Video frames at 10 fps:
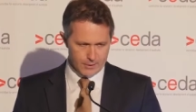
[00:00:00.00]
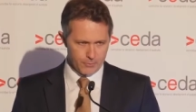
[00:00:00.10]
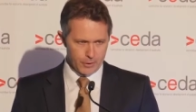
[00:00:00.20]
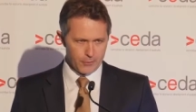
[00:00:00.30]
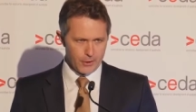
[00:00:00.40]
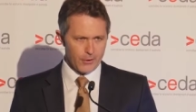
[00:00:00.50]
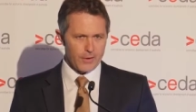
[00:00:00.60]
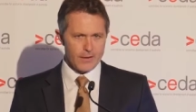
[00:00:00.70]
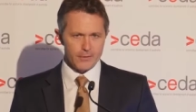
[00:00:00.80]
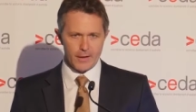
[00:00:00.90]
But if you don't
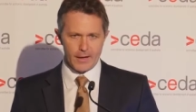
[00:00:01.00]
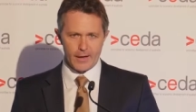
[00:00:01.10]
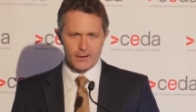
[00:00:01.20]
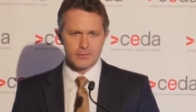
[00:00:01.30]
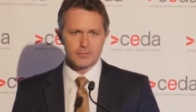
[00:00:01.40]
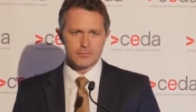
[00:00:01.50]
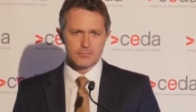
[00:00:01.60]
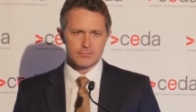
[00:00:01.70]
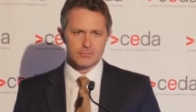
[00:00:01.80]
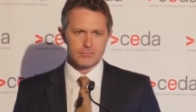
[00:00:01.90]
have it now,
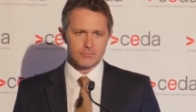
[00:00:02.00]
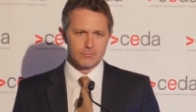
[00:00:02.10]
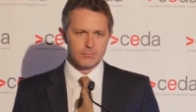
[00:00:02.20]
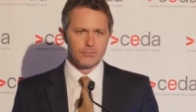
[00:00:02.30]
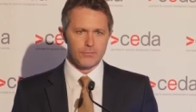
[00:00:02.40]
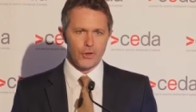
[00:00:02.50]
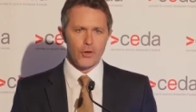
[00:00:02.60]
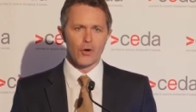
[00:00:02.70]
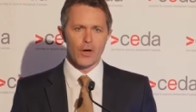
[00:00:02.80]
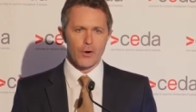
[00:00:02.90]
you're
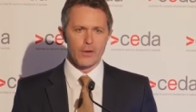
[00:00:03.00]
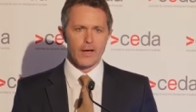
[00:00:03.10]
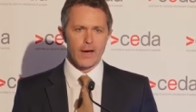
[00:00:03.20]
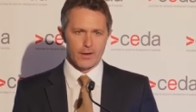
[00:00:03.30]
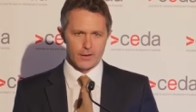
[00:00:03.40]
not going to get it.